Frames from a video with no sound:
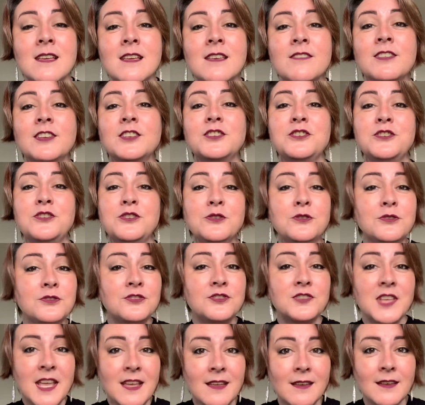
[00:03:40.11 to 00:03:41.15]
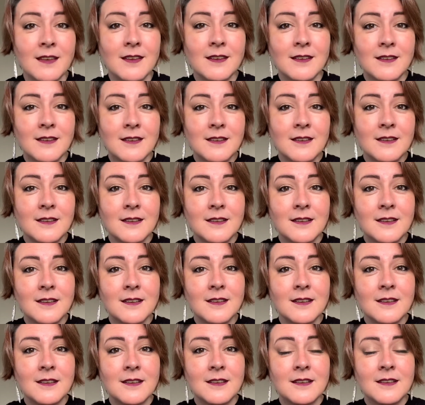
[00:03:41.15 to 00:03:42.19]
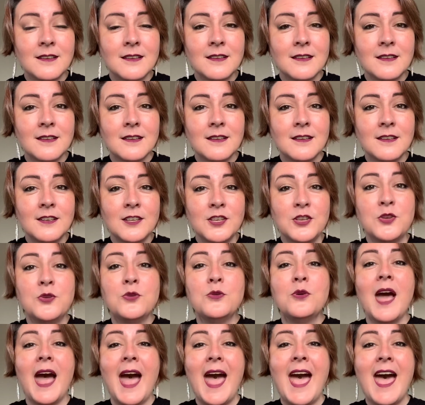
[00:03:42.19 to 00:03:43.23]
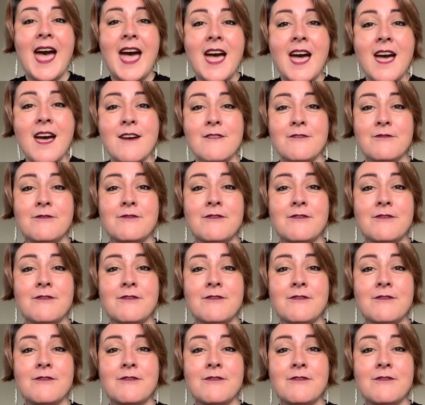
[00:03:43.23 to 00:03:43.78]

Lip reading: that you think you have